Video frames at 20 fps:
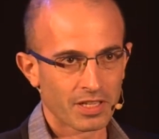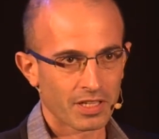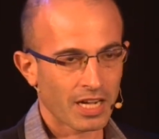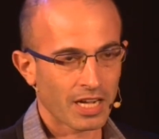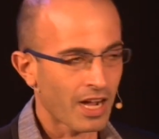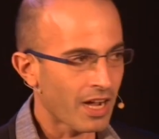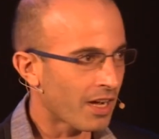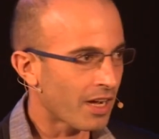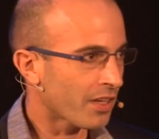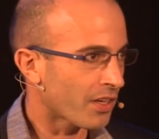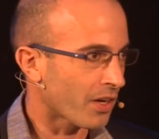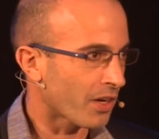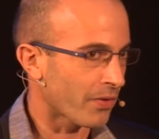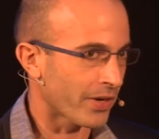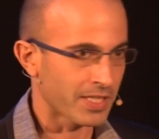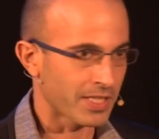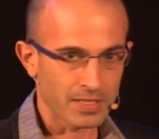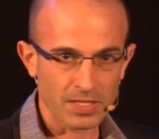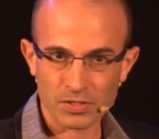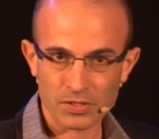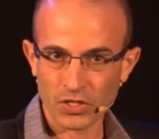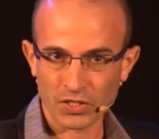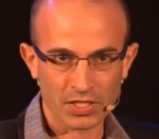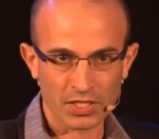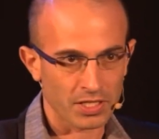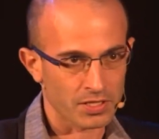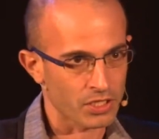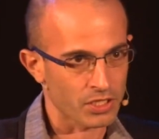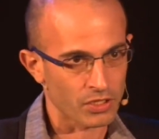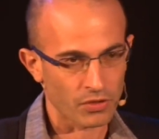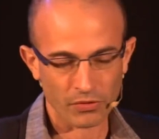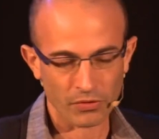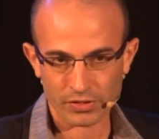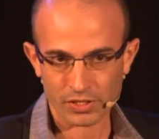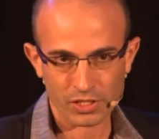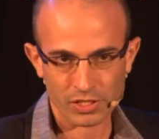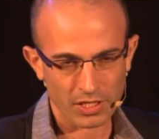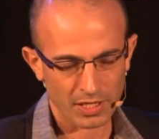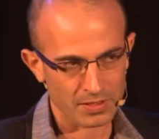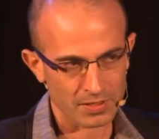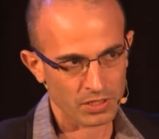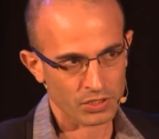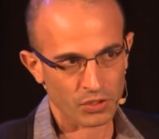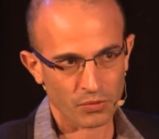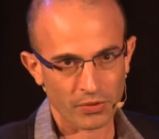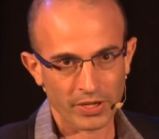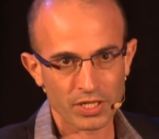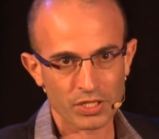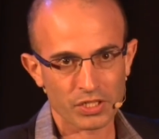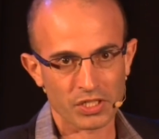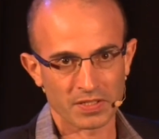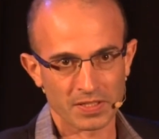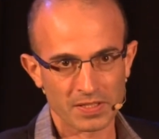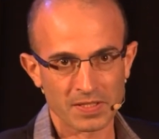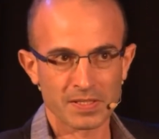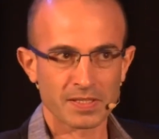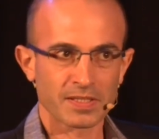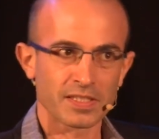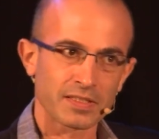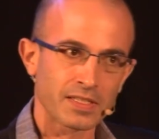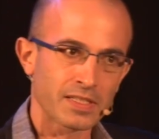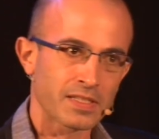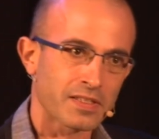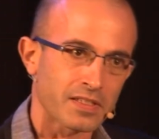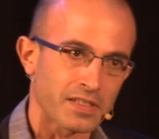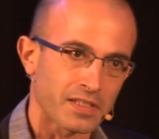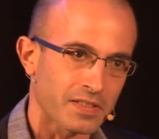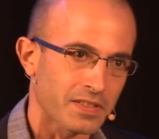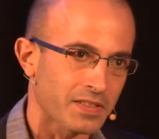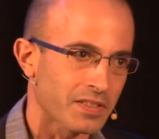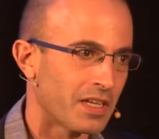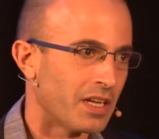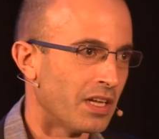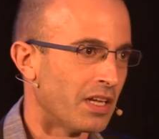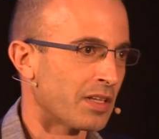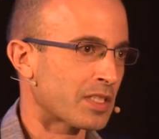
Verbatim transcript: higher, and this is not an exaggeration, this is statistics.